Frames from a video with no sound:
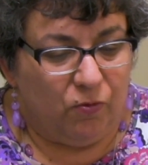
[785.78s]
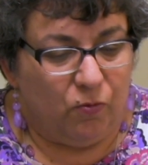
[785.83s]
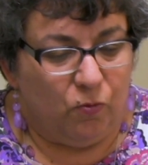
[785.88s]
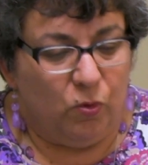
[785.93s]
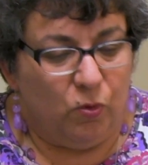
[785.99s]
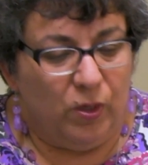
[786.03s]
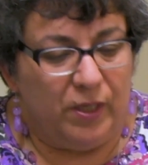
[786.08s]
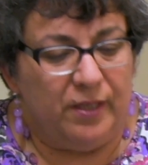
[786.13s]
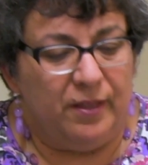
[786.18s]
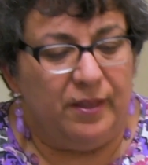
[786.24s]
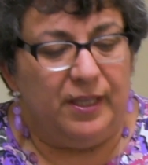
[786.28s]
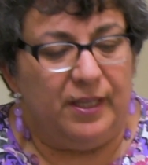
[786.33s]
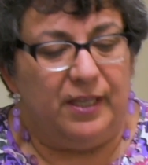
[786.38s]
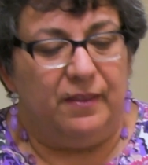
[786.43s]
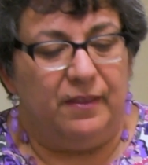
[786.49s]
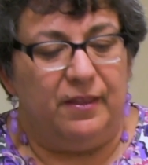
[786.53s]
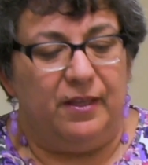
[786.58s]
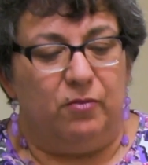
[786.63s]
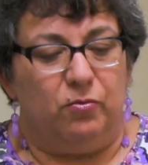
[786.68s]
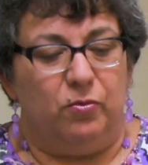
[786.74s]
One
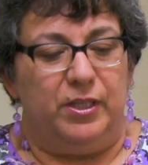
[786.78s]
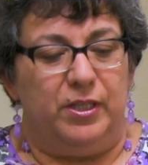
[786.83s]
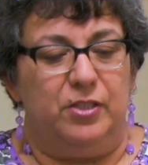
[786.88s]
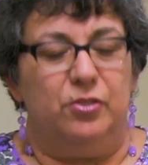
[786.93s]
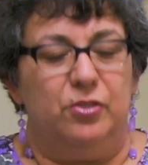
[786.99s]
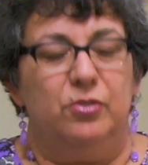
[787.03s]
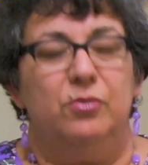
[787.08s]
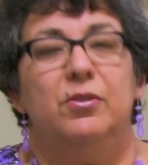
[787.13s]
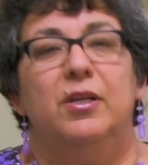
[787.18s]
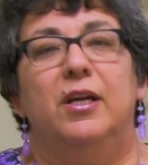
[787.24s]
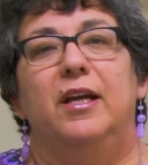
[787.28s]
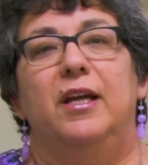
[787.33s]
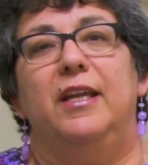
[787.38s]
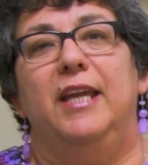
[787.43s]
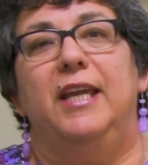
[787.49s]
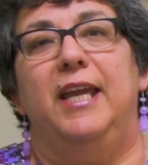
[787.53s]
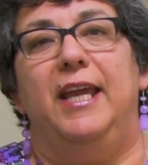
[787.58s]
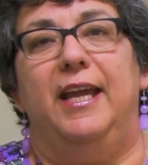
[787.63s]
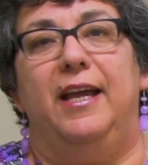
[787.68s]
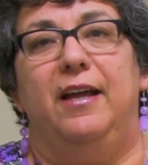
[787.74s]
thing that we do not
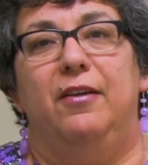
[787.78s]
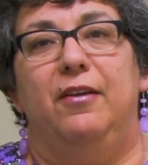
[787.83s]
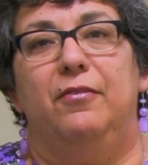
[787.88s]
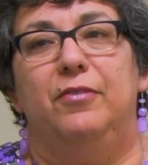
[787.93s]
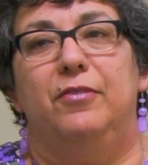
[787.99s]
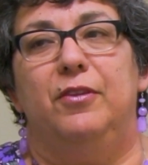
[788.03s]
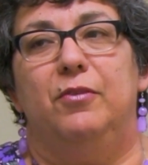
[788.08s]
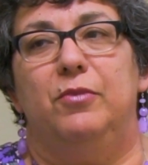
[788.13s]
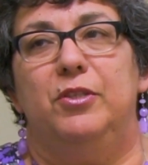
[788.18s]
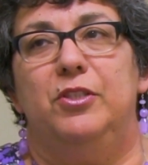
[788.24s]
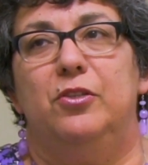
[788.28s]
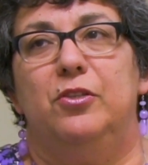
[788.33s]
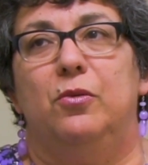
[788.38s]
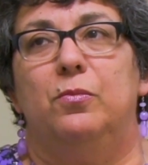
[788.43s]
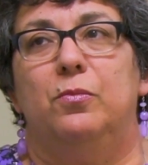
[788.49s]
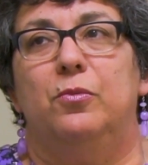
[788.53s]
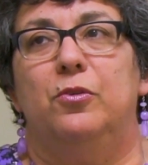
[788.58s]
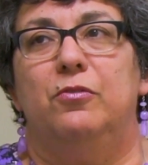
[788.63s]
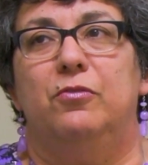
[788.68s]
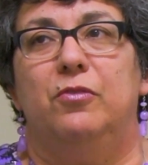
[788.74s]
have, that we
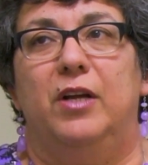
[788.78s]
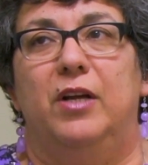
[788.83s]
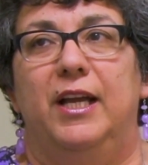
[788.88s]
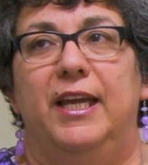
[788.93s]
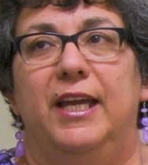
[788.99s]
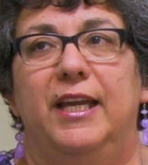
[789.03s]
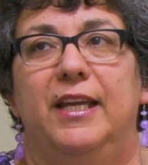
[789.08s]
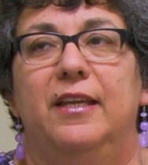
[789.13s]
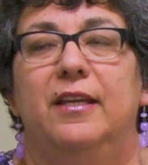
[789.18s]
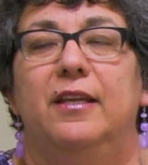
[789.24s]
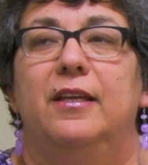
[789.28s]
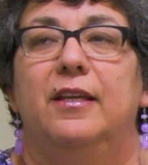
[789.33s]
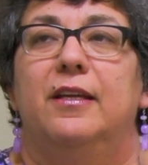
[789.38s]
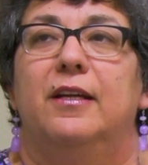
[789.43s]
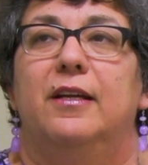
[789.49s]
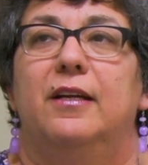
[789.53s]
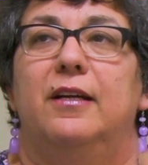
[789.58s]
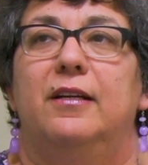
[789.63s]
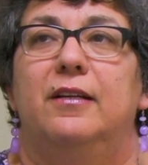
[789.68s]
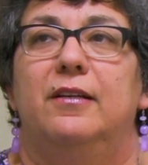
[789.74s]
don't provide,
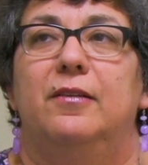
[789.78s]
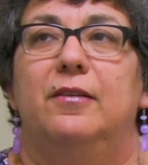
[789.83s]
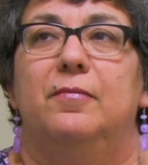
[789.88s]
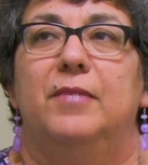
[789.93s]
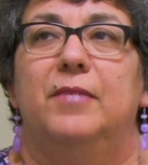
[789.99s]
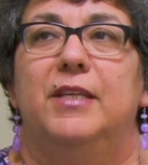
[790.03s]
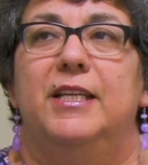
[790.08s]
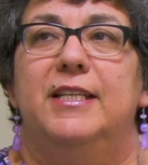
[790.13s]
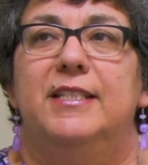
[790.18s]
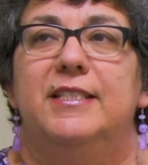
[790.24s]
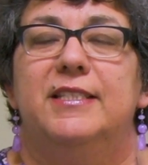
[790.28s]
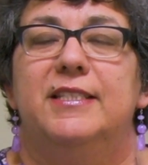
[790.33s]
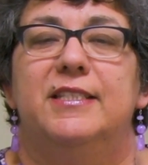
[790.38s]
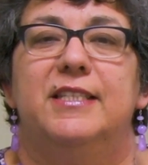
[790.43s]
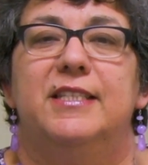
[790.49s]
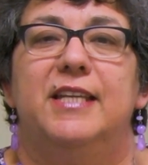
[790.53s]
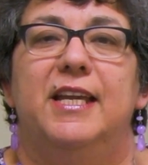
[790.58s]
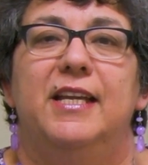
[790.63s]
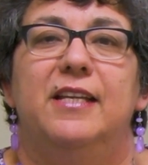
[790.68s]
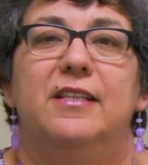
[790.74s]
is
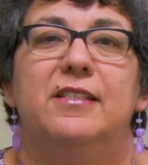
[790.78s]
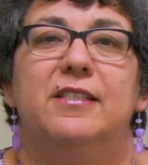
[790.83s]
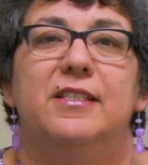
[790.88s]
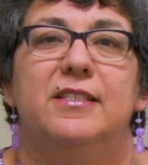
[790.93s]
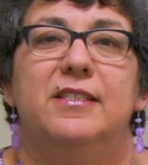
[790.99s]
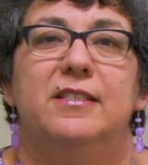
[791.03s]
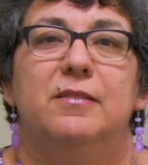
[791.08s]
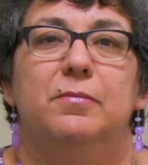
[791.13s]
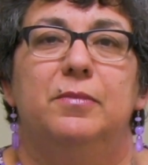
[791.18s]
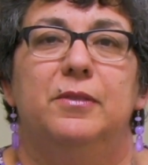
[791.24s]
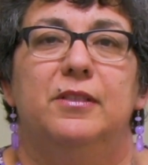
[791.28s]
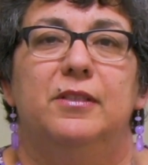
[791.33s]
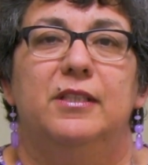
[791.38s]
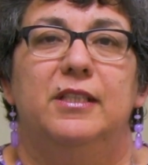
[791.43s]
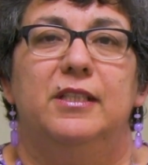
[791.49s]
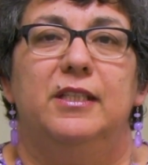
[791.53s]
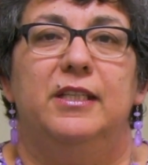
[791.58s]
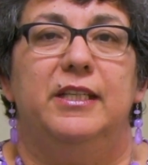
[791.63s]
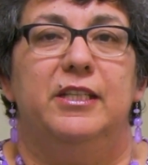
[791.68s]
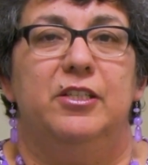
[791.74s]
state
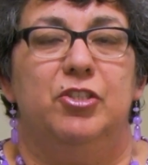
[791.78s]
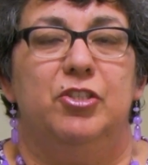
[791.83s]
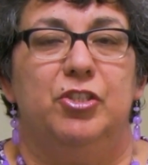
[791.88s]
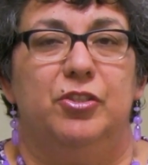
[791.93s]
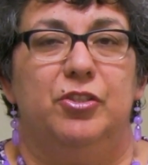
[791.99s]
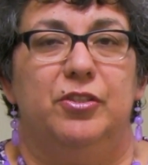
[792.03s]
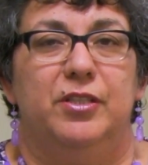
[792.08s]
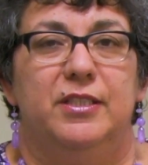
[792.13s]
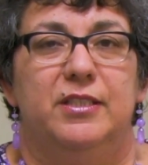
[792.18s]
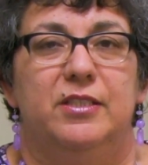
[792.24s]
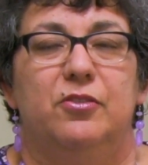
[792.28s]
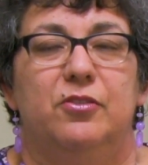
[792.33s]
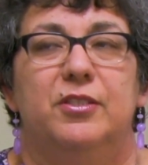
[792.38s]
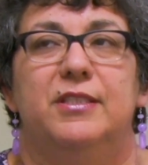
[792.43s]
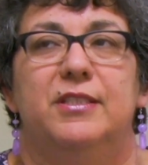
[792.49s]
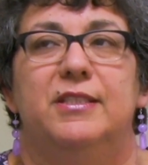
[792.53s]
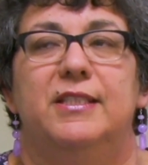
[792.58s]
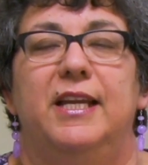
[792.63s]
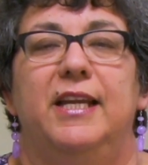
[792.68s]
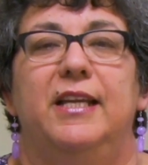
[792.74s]
disability insurance or
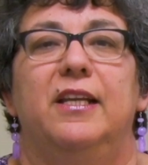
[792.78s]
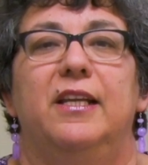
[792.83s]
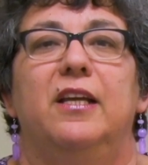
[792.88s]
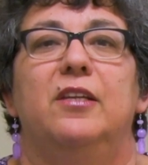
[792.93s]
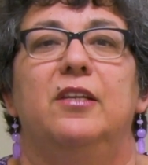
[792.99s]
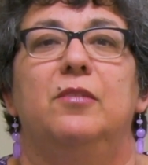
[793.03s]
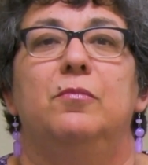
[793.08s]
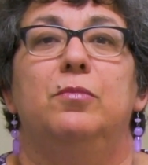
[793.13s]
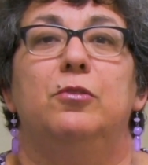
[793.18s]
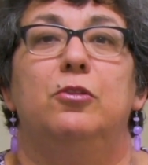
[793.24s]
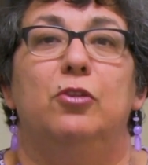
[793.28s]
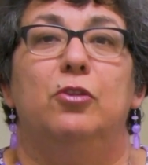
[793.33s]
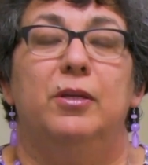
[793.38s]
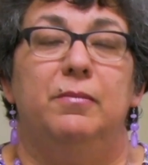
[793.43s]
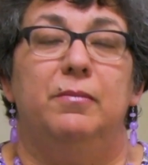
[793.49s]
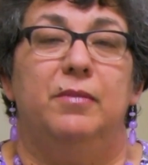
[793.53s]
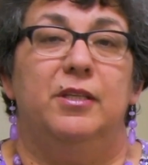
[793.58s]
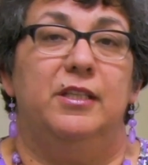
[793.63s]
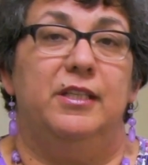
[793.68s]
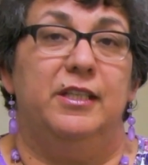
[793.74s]
state
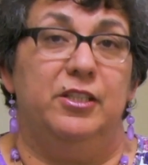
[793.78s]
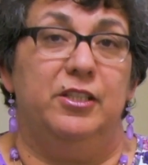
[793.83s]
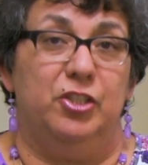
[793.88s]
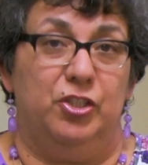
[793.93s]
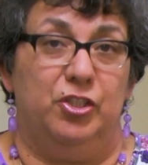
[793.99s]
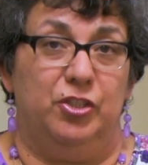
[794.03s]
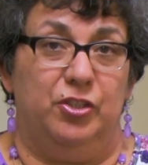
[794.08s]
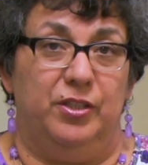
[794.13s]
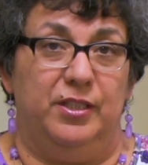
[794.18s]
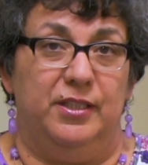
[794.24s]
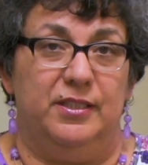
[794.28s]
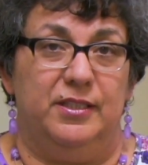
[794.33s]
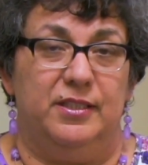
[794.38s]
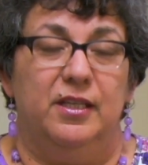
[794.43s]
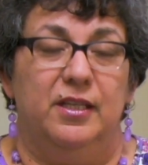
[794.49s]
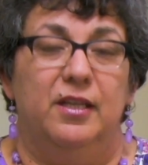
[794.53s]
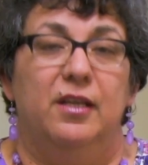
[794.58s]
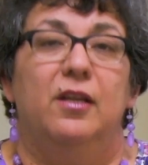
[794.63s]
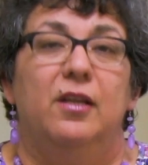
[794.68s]
unemployment insurance.